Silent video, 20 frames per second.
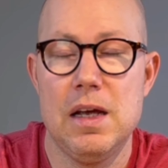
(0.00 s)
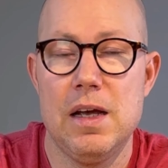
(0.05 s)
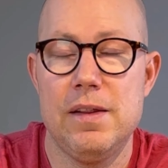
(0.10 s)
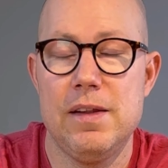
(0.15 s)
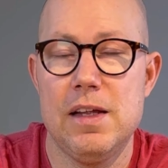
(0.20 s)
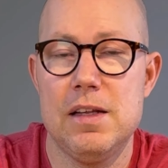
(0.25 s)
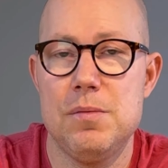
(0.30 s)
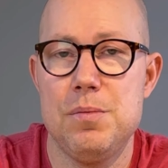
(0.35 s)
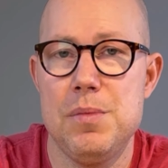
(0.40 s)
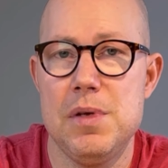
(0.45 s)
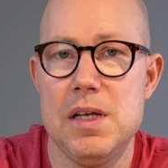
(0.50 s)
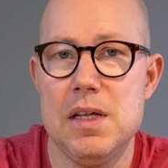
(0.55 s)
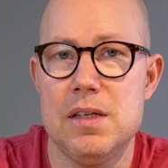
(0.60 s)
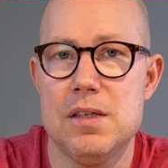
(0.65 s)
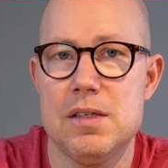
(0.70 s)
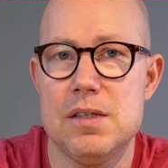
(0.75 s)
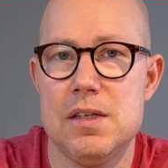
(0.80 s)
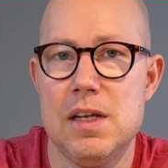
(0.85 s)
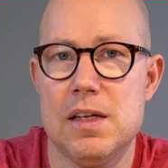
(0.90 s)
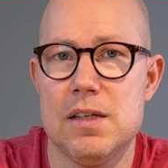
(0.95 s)
and that
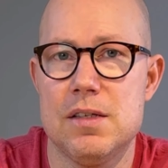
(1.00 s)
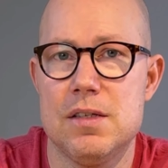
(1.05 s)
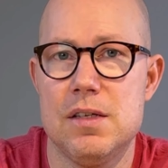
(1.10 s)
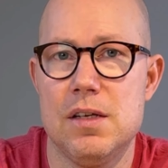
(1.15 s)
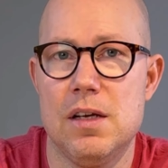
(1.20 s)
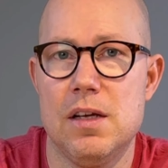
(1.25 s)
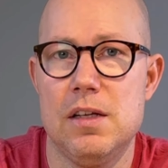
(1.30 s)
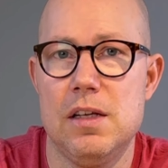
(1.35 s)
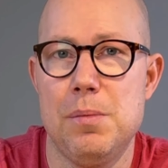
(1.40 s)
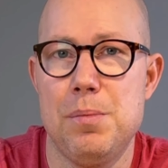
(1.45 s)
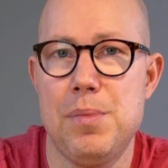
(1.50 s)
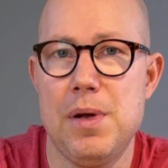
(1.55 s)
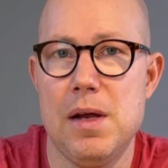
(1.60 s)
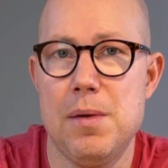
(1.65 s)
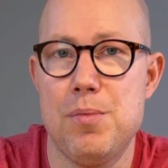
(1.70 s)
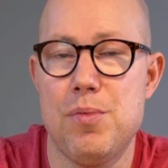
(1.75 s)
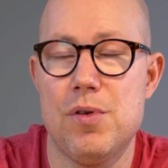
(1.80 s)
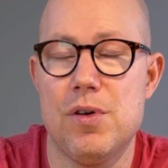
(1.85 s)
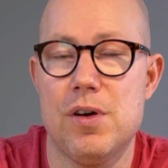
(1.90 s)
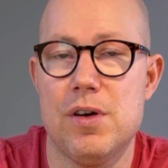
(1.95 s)
means that the
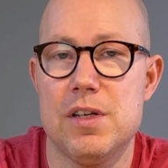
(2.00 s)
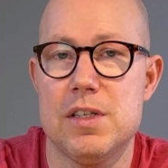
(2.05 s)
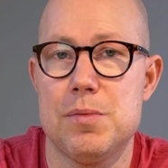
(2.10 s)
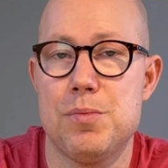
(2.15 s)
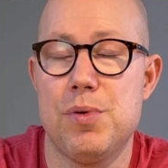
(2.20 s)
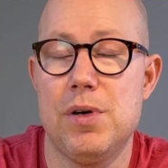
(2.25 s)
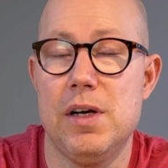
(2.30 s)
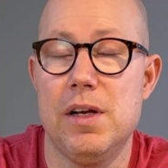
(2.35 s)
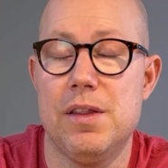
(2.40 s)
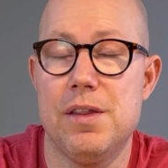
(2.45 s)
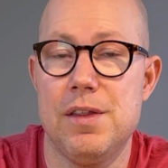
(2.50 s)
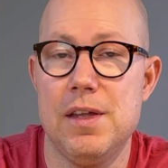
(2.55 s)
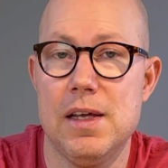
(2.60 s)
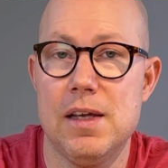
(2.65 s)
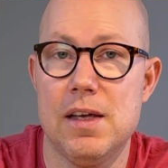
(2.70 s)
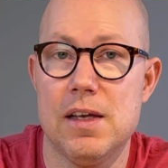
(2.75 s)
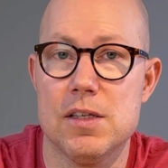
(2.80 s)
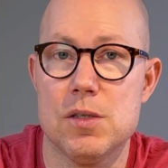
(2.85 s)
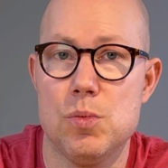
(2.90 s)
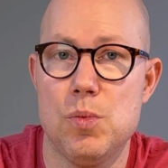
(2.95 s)
paper is pretty
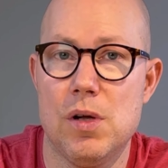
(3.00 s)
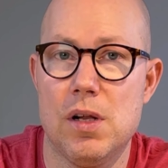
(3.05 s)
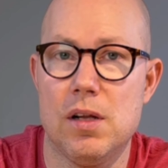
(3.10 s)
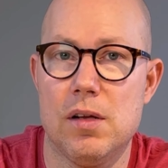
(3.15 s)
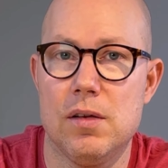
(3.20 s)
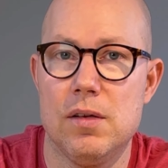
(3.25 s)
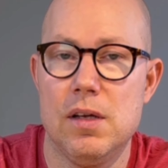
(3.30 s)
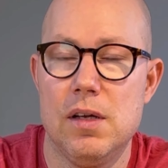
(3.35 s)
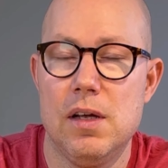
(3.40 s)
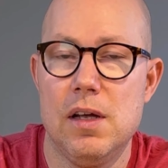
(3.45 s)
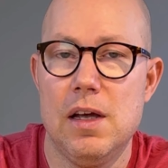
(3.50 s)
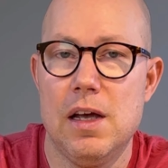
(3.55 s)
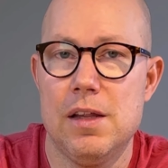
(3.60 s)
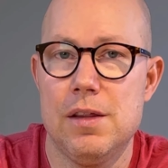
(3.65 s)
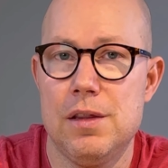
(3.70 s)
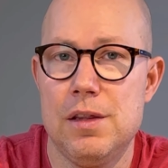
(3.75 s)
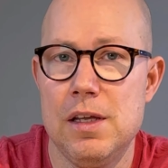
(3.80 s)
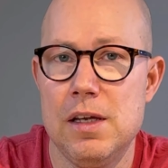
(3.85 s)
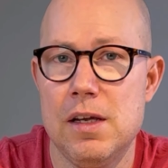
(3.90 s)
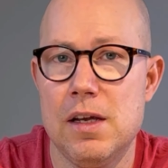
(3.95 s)
thick as well.
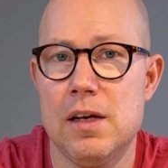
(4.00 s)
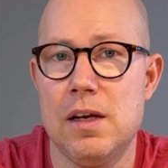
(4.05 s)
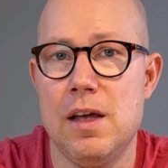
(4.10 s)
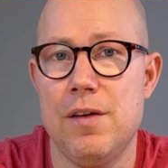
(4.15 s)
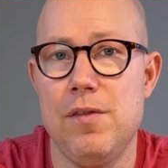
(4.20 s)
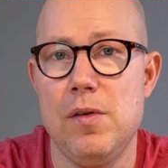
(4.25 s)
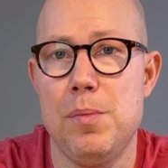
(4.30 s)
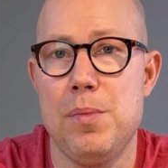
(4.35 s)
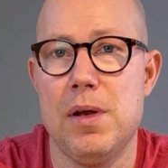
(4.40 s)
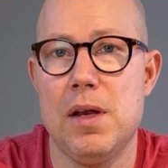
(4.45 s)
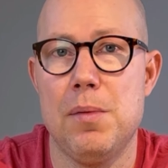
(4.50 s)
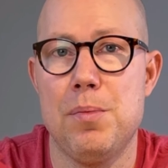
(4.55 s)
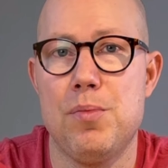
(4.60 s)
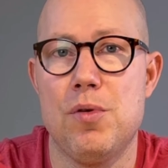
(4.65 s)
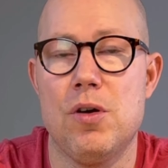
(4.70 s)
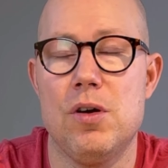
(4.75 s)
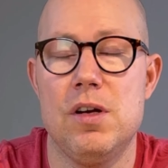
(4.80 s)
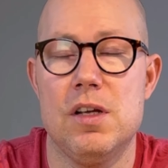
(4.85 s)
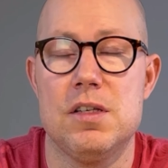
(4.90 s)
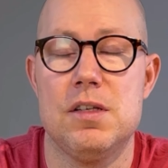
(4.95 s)
And thick and heavy
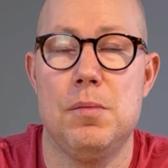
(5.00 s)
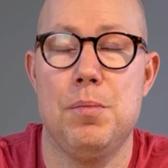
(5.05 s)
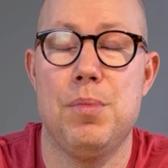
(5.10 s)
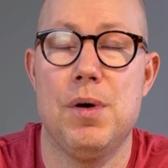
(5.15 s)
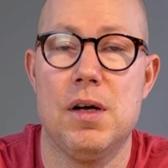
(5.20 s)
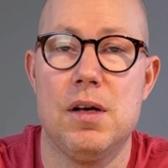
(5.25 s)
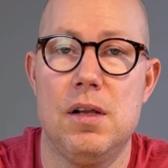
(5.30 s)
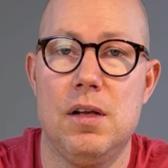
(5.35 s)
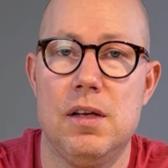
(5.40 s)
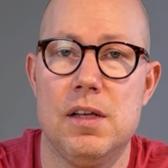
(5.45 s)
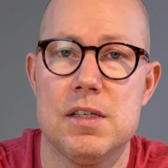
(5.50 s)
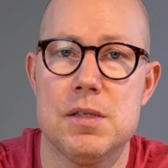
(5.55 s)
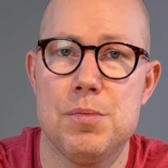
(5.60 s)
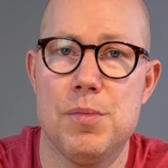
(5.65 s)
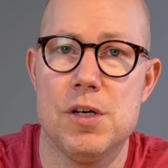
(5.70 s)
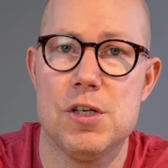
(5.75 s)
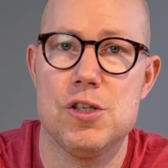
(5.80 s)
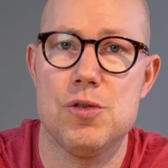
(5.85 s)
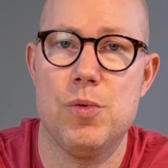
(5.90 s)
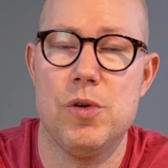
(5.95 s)
paper doesn't buckle as
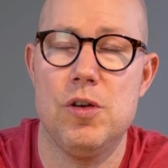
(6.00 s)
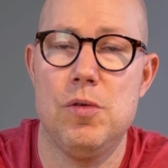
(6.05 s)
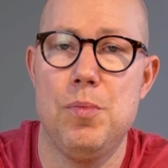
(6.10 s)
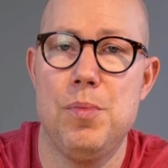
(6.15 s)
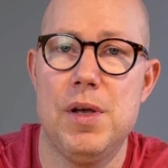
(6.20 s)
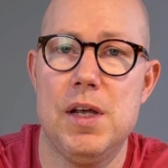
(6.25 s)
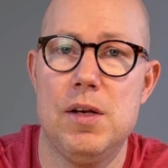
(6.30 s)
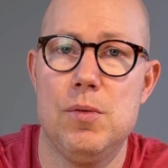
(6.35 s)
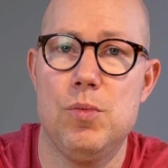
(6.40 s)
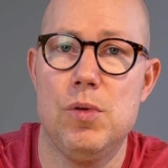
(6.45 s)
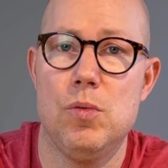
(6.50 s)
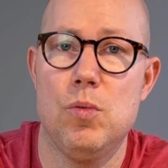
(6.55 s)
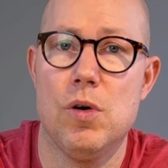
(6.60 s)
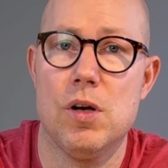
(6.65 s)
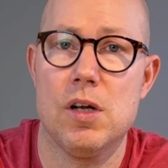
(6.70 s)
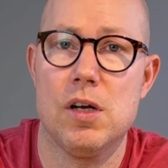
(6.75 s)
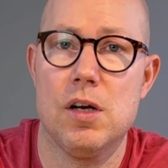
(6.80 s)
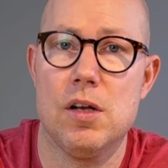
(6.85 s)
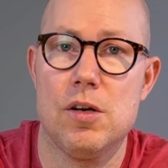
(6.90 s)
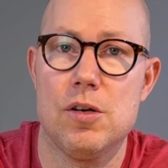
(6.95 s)
much when you paint with
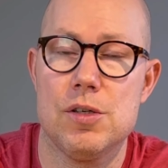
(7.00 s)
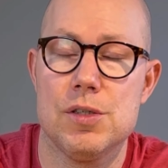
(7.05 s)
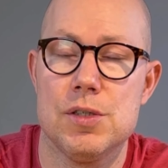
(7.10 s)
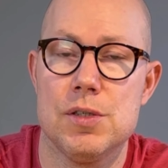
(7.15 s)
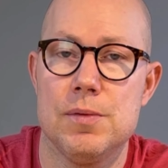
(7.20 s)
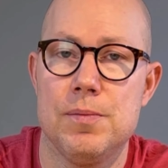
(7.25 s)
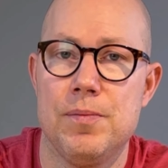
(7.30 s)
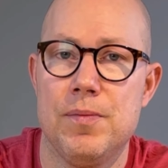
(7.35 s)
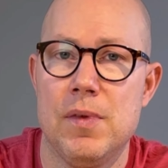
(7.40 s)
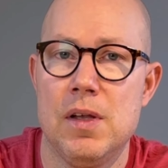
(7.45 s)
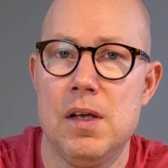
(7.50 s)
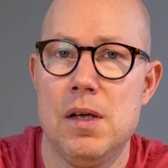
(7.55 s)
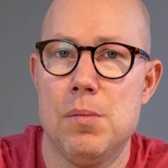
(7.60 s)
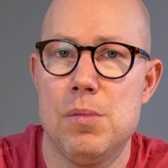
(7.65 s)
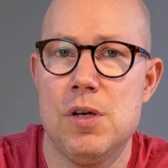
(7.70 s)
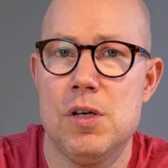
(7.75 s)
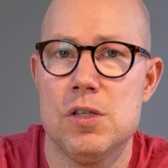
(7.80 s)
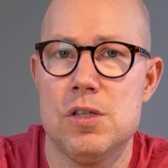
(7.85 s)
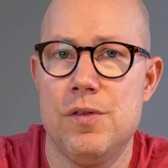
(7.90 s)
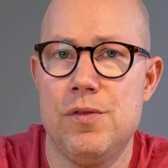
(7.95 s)
watercolors.
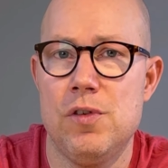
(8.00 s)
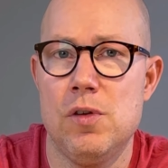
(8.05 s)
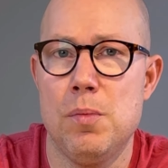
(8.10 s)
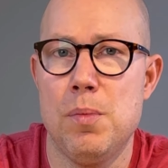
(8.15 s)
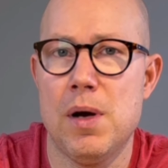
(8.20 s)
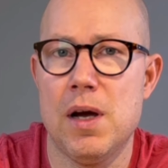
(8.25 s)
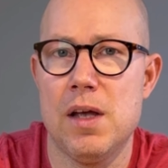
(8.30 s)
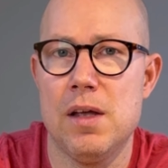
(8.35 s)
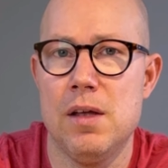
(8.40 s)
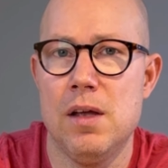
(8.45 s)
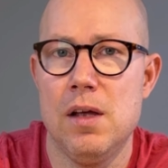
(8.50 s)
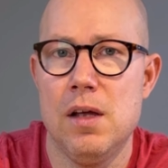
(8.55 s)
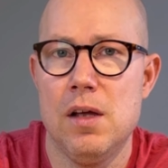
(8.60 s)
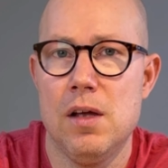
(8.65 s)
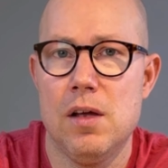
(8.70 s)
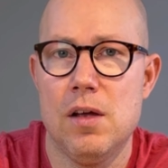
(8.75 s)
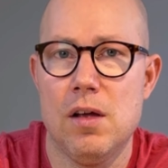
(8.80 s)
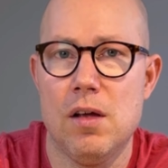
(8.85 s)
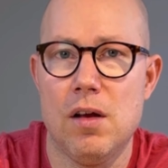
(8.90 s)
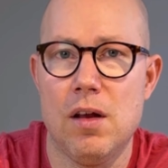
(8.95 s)
Because if you buy
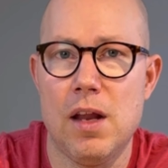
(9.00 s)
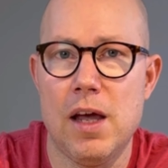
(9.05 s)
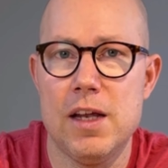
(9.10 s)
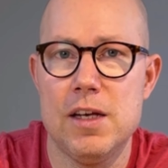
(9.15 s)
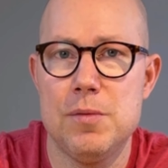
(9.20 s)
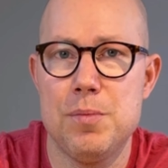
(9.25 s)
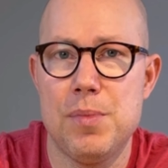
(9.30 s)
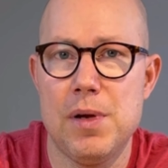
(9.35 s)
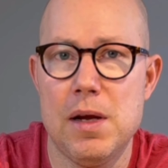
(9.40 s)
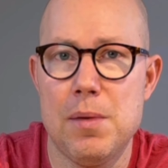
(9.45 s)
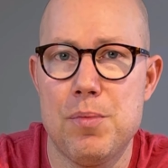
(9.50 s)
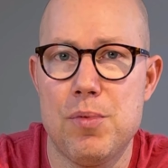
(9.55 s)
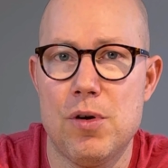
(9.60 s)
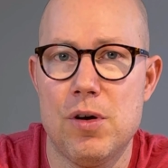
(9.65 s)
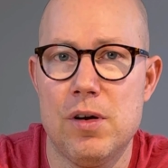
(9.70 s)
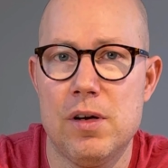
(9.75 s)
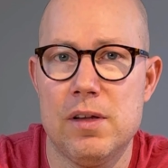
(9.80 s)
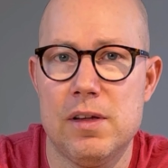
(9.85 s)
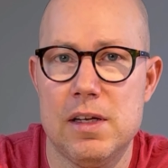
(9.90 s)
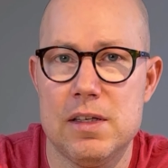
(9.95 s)
light paper
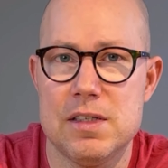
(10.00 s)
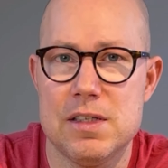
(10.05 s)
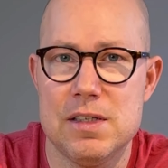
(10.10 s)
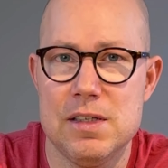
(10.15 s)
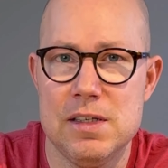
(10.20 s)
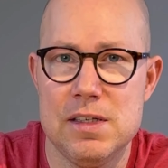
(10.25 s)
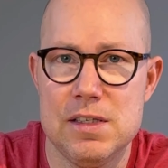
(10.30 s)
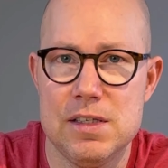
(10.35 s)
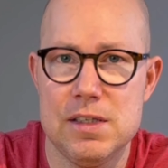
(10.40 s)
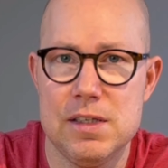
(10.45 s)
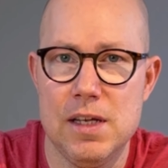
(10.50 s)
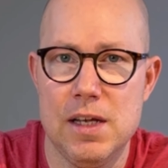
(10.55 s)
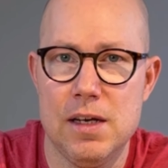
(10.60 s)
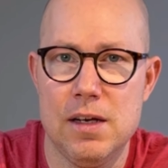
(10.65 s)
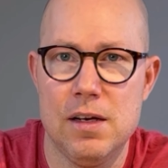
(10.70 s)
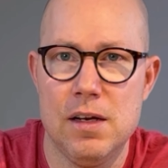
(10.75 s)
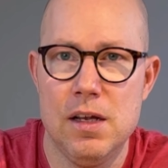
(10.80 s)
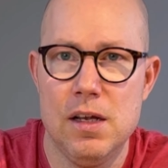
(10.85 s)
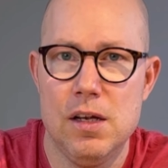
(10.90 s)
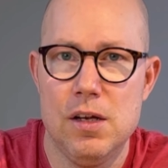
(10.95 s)
and it's
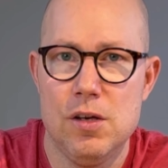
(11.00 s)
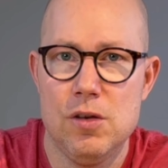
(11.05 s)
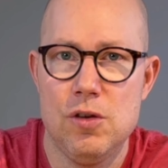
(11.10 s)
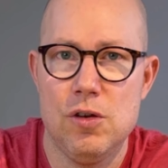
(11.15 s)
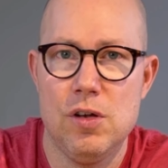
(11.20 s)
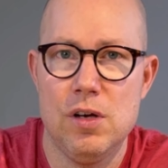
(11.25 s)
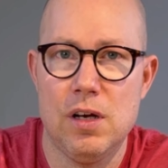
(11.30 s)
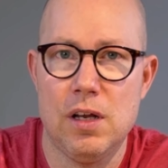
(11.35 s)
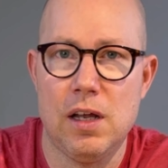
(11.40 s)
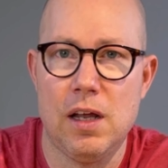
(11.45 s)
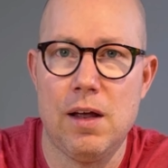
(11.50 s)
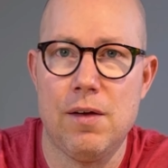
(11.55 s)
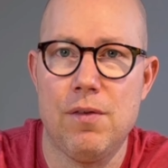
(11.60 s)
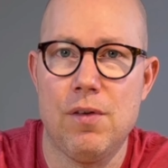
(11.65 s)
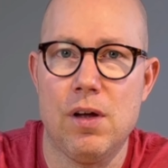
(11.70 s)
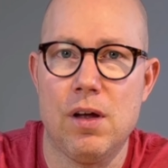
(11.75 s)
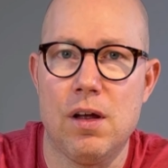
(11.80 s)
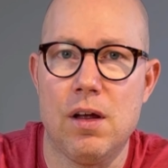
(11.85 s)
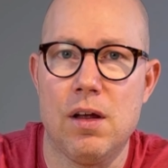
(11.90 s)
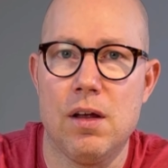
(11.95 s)
thin, you're gonna have
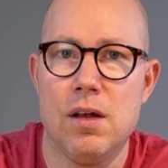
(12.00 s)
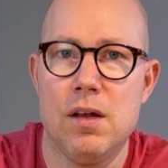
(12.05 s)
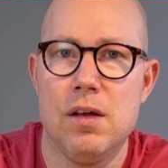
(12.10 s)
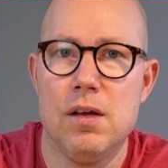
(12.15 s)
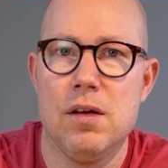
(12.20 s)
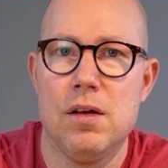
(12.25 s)
a